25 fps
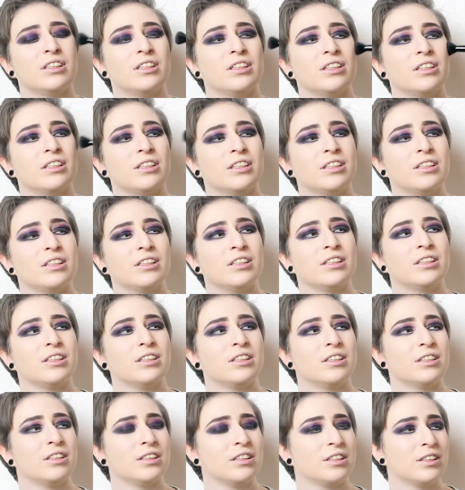How does I just feel
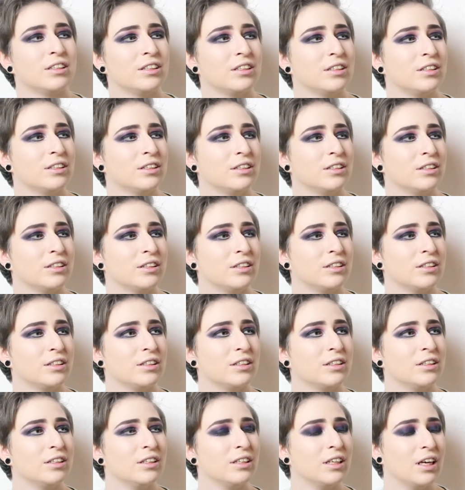like they're easy to blend, isn't
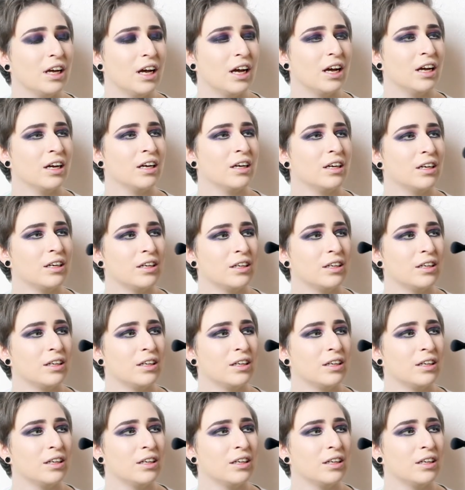it? Like yeah.